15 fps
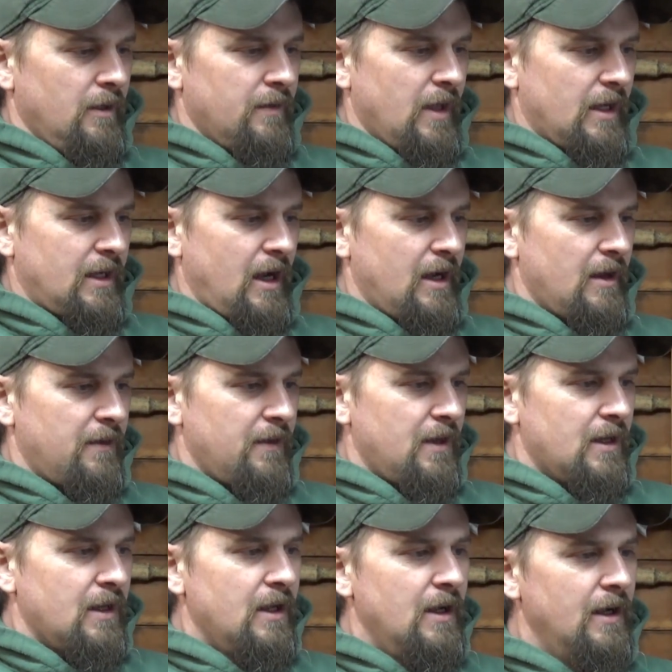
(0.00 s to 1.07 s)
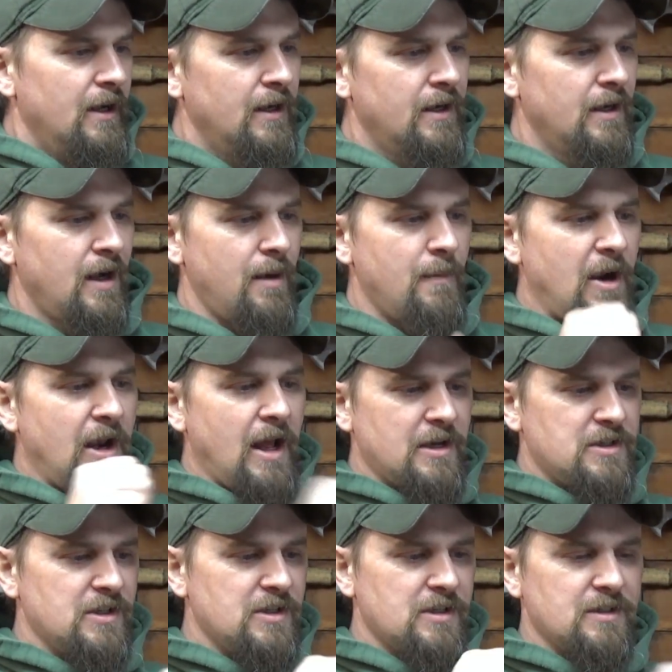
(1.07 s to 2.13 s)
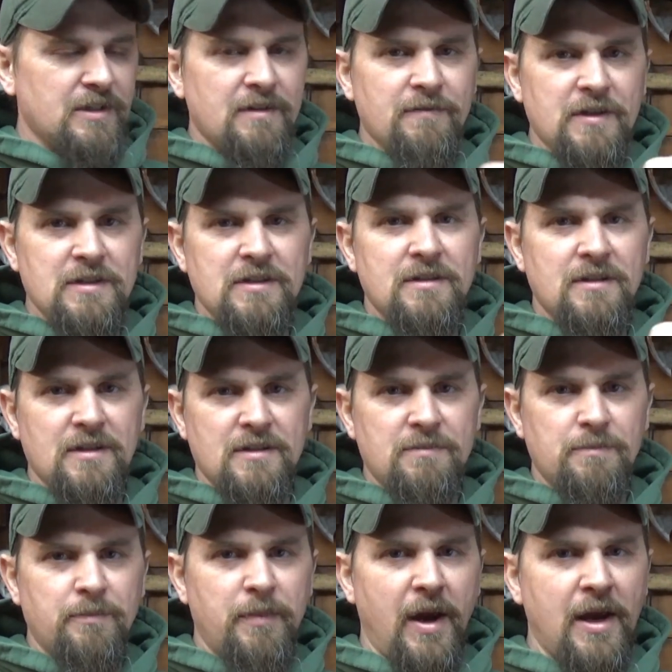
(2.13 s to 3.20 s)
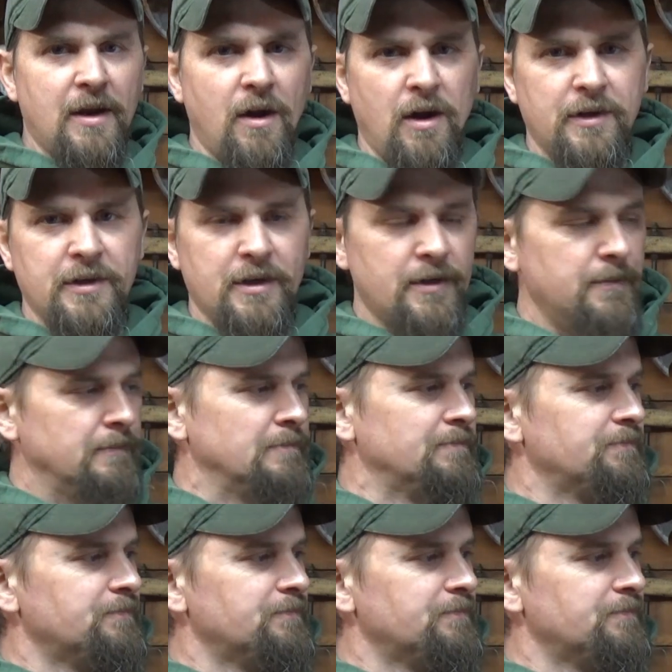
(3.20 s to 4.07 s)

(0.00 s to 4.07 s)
that kind of thing, I might actually just leave this paint on here.